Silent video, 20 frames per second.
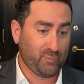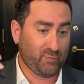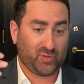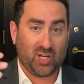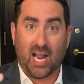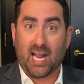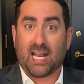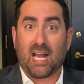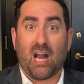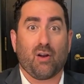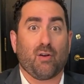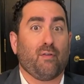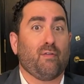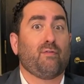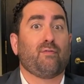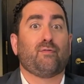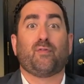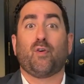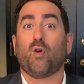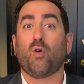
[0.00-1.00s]
taken out a
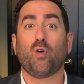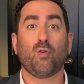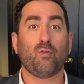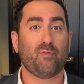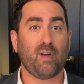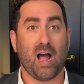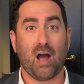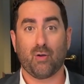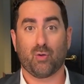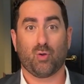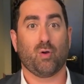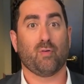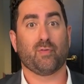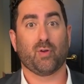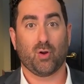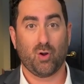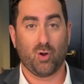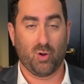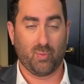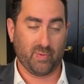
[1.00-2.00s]
full value of
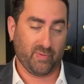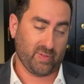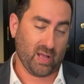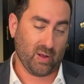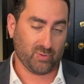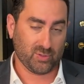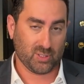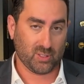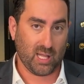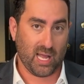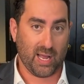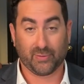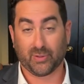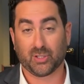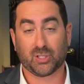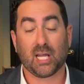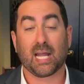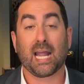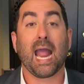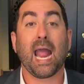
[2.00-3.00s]
your home if that was allowed?
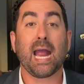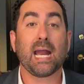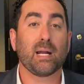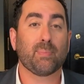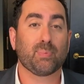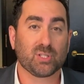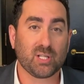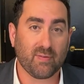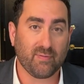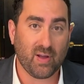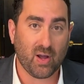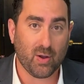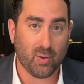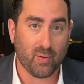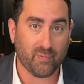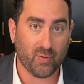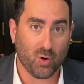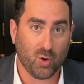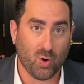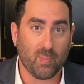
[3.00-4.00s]
Let's say 80% value
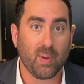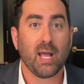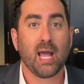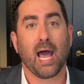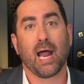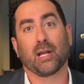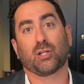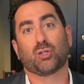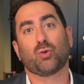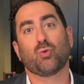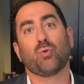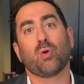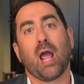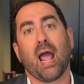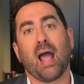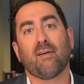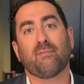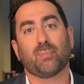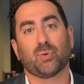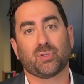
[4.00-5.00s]
of your home at a
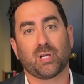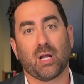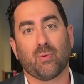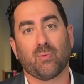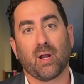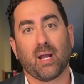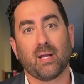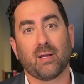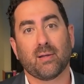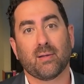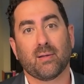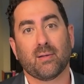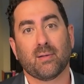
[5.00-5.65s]
2.5% rate.